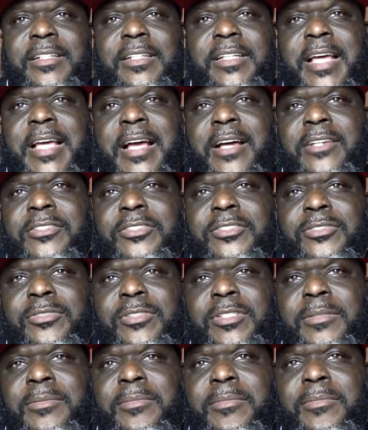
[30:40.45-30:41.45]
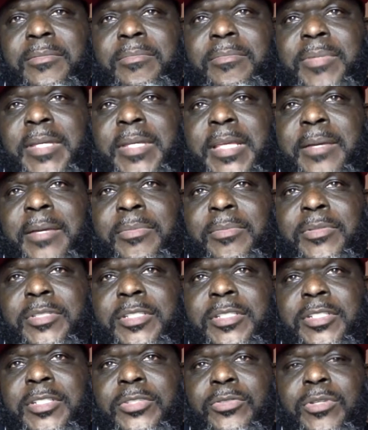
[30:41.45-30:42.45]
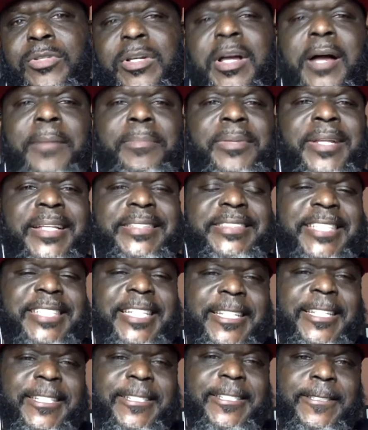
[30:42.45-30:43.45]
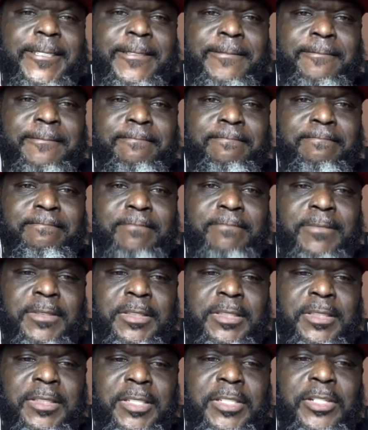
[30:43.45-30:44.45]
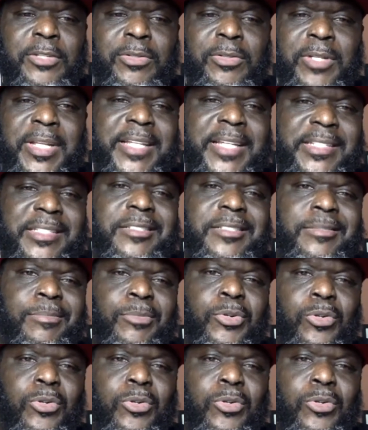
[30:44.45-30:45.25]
it allows you to be able to do complex things. Mm. You know, less mm.